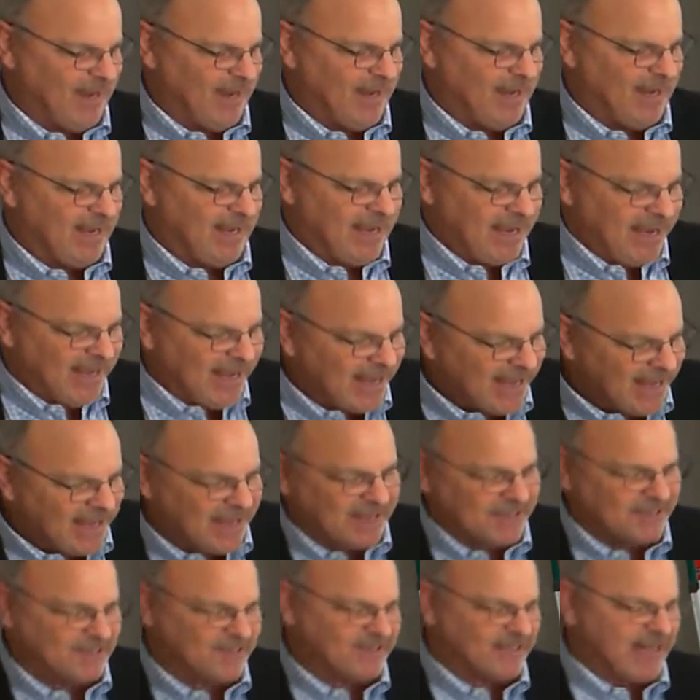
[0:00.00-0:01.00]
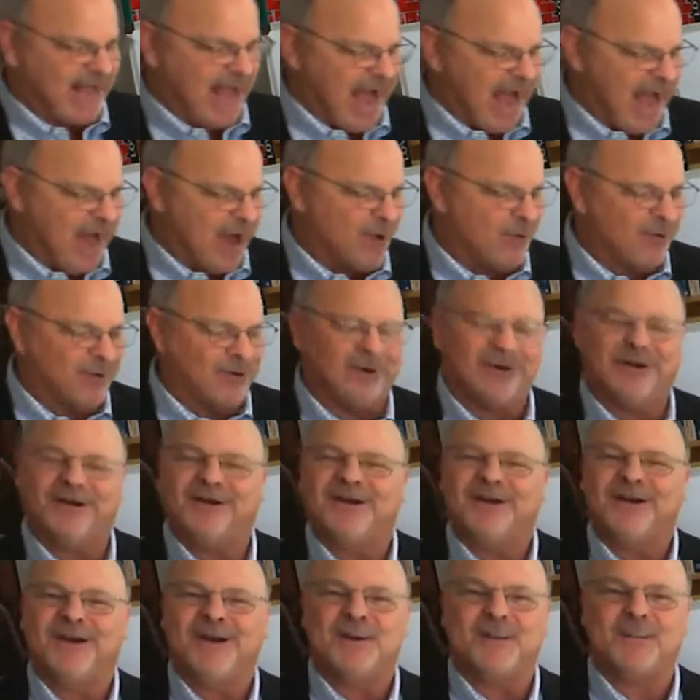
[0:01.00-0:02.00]
he is
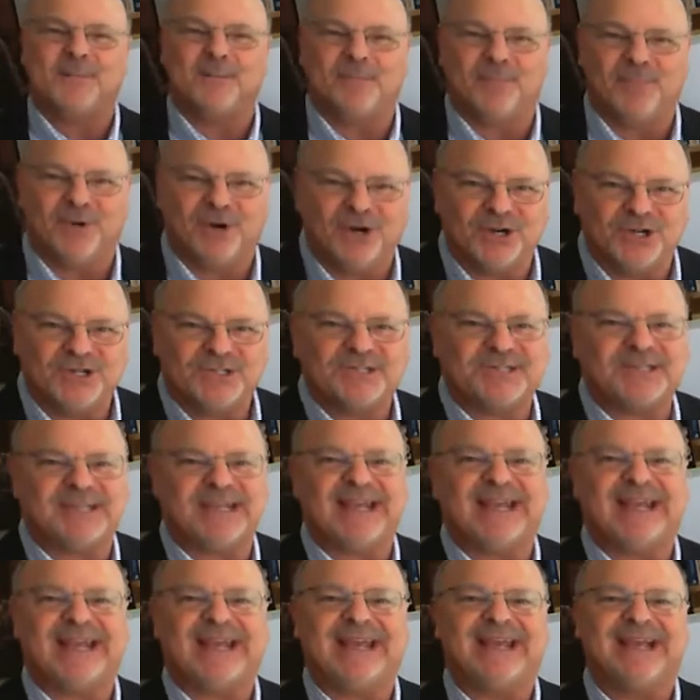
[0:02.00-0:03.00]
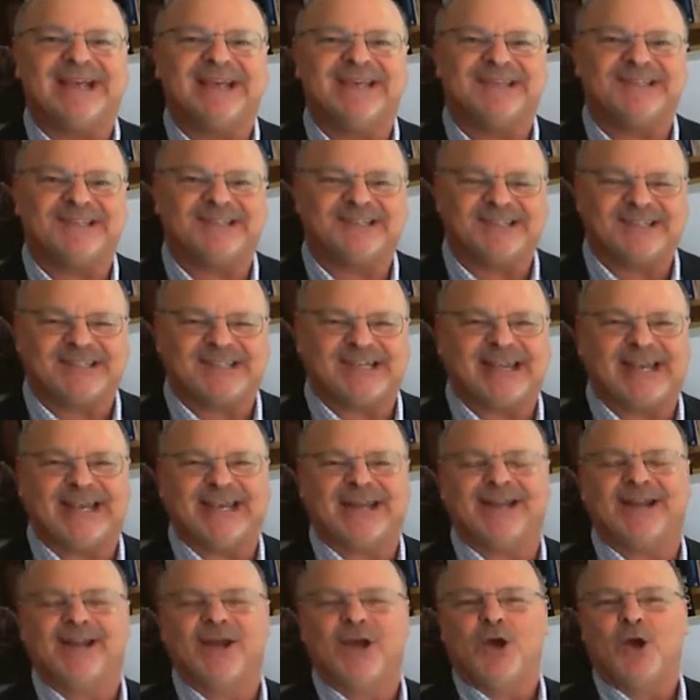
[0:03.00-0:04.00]
our mercy seat.